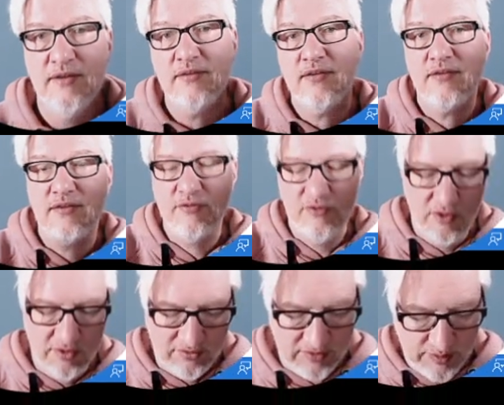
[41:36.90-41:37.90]
This is the
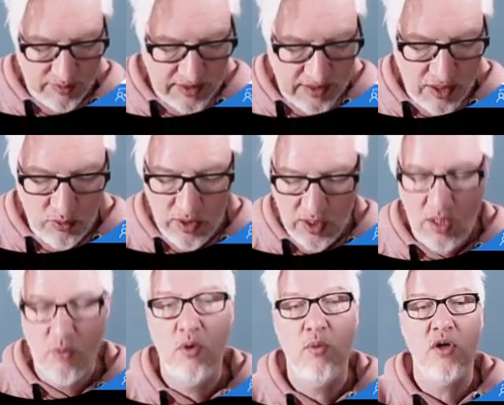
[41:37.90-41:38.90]
first step. And now
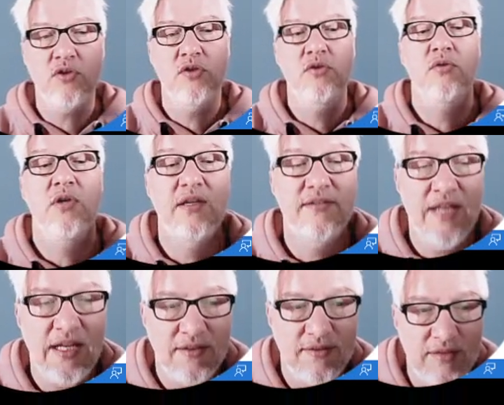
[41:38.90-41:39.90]
we want to do a
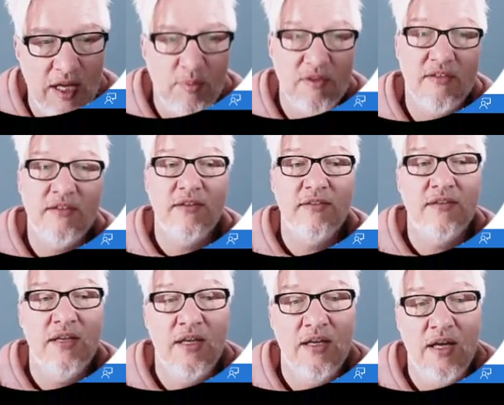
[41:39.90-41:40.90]
second step, and this
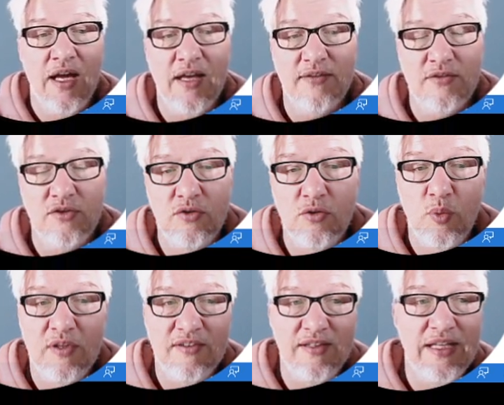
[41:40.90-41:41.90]
is, has to
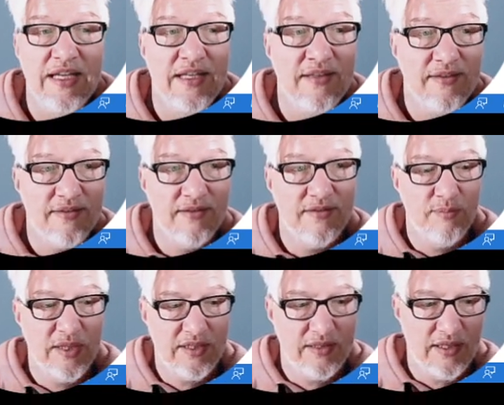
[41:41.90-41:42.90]
do with the
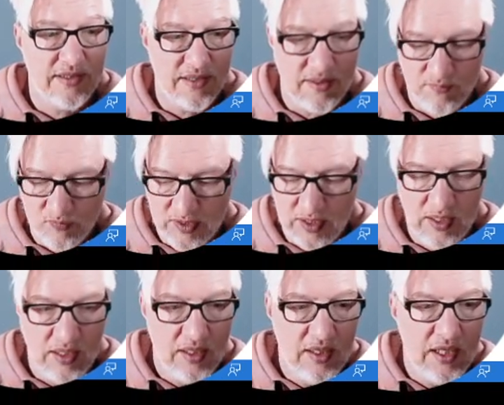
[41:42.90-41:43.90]
instance metadata.
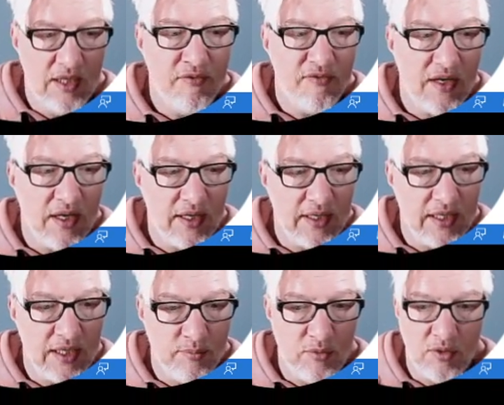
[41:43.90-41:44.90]
If
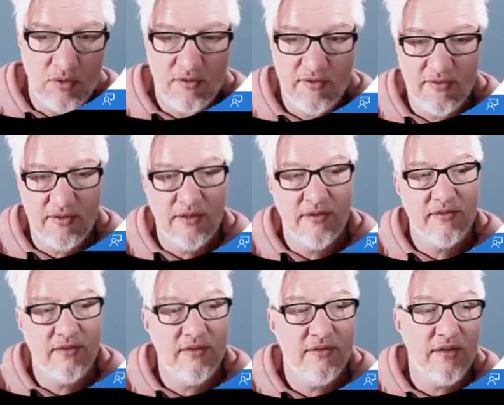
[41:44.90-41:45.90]
I am on this
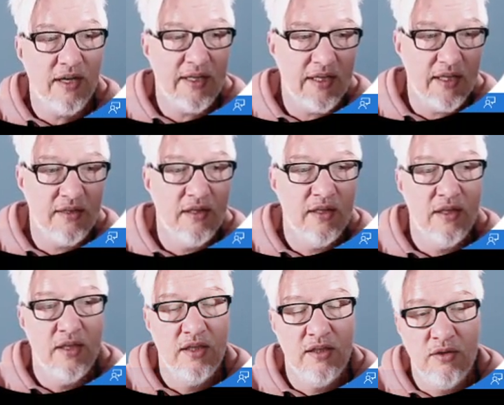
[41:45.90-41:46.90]
instance, I can
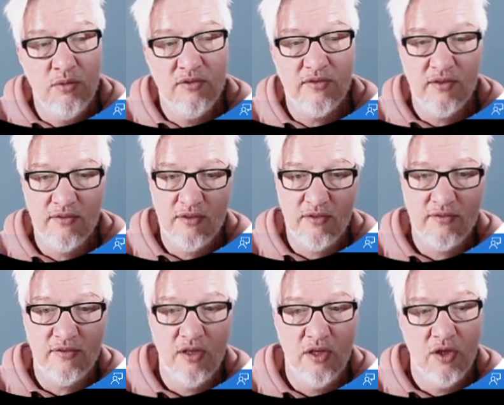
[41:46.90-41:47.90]
use
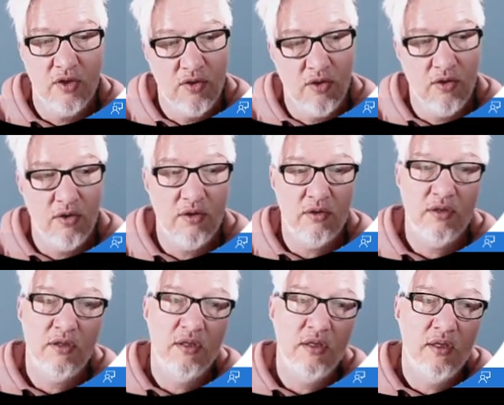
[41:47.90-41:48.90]
this
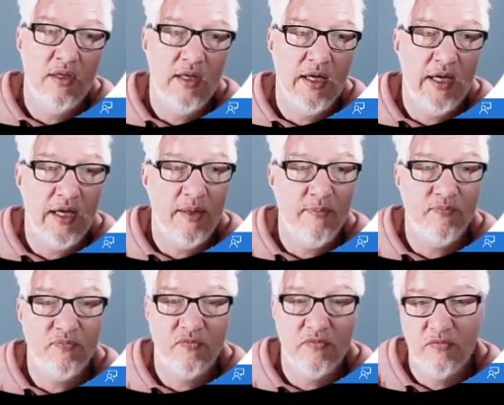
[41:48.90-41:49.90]
curl,
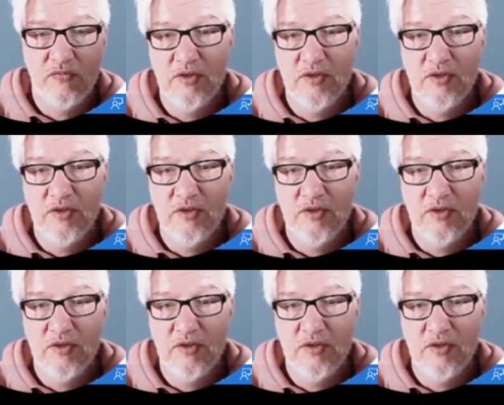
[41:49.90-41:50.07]
um,